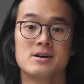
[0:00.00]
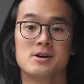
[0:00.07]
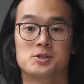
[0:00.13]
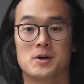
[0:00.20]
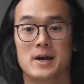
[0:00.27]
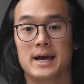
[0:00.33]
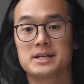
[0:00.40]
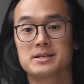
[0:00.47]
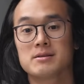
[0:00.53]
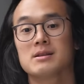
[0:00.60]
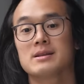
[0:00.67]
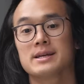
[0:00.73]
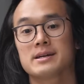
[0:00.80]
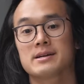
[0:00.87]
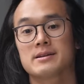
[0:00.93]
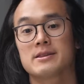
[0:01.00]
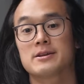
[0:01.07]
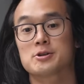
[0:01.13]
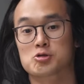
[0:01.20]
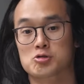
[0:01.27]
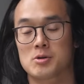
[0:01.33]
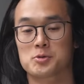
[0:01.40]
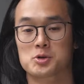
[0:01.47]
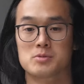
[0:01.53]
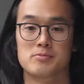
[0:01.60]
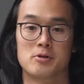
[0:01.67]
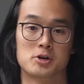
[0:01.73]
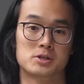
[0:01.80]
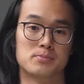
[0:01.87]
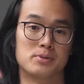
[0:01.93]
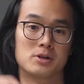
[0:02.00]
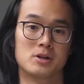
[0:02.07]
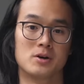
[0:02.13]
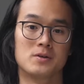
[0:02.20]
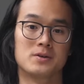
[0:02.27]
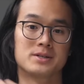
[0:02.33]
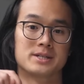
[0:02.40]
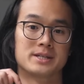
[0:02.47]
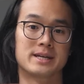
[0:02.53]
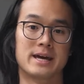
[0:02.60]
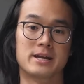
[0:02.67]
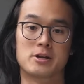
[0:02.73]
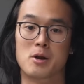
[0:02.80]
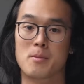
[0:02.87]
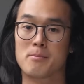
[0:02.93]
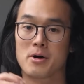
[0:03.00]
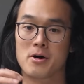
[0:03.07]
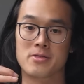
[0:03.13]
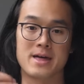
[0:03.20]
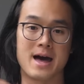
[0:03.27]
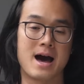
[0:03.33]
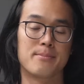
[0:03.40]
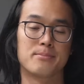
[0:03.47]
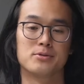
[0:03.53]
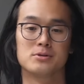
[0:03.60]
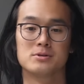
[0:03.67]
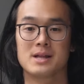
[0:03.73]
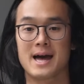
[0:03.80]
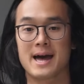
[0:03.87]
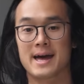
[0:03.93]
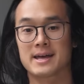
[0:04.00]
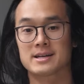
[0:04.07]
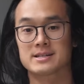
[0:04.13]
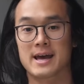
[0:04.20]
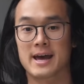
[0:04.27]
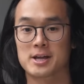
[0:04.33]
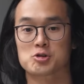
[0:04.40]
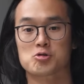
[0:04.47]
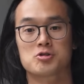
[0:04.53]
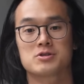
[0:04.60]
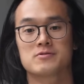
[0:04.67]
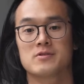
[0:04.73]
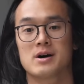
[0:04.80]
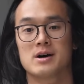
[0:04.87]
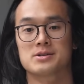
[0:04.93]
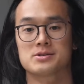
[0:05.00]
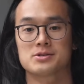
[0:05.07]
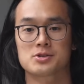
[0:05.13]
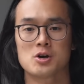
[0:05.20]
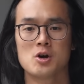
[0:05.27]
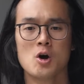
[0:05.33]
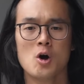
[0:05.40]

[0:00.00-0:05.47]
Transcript: so head to the link in the description box below to get it on both Apple and Android devices,